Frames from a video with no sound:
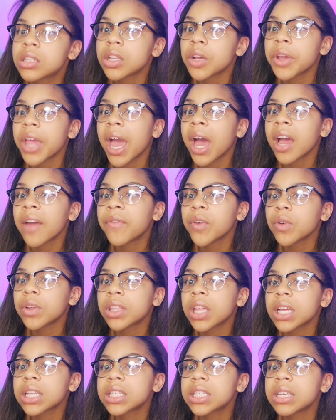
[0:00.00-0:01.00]
So yeah, if you
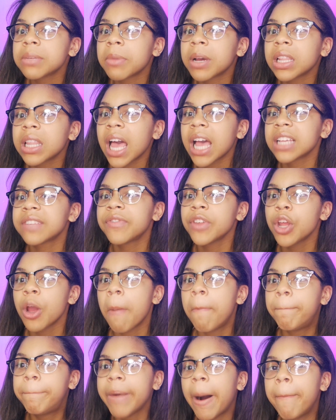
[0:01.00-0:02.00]
would like to see my last
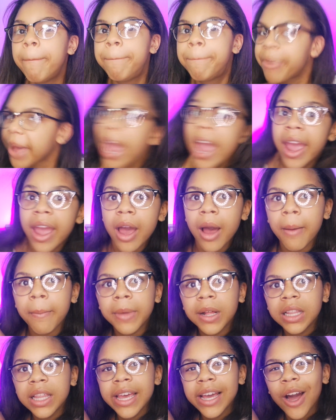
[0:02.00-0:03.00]
video, bam,
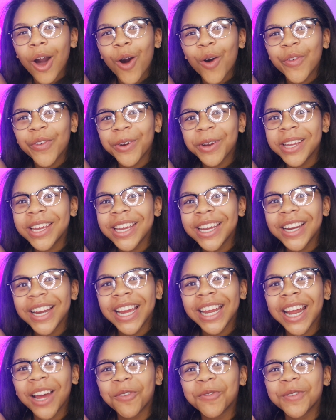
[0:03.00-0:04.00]
click over here.